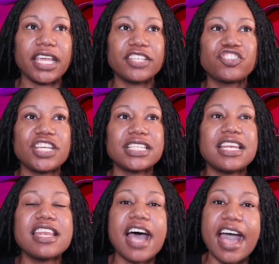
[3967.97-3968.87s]
is just
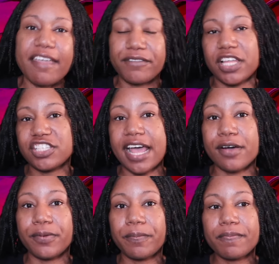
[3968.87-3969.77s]
not fleshed
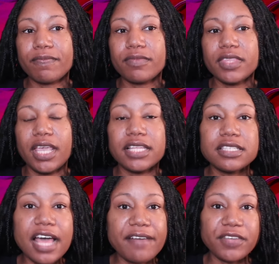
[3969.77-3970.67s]
out. It's
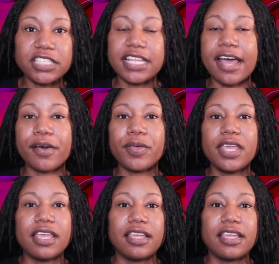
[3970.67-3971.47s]
not fleshed out.